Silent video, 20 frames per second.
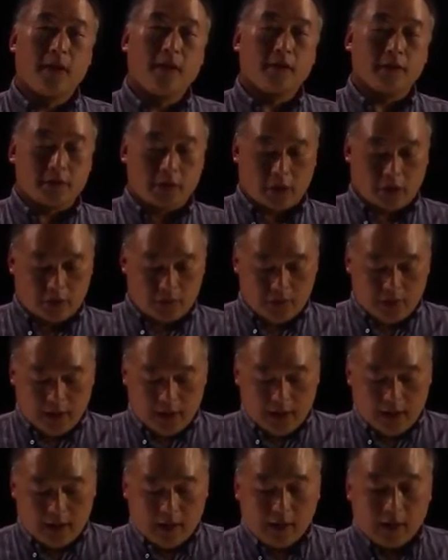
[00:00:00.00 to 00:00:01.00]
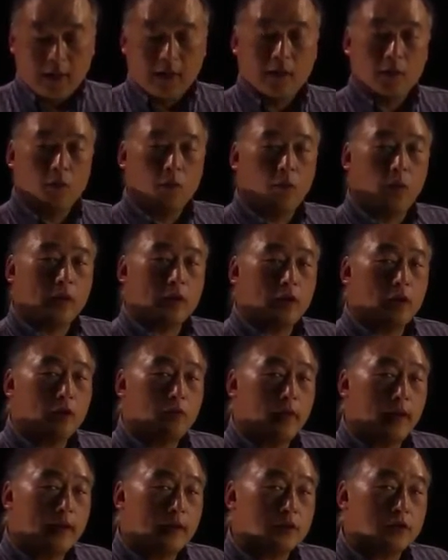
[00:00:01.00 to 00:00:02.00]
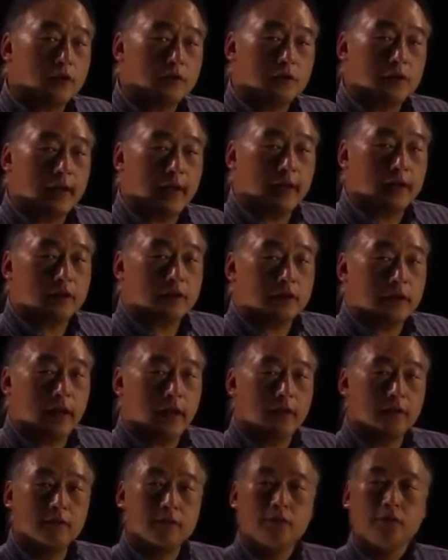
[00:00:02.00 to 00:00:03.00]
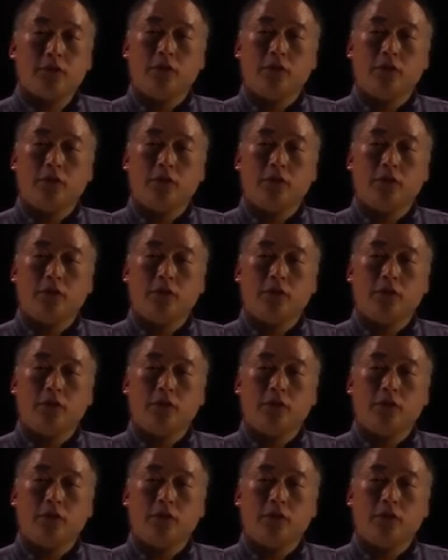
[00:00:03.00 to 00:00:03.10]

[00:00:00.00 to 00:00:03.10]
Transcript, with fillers: So when you're ready, just let us know.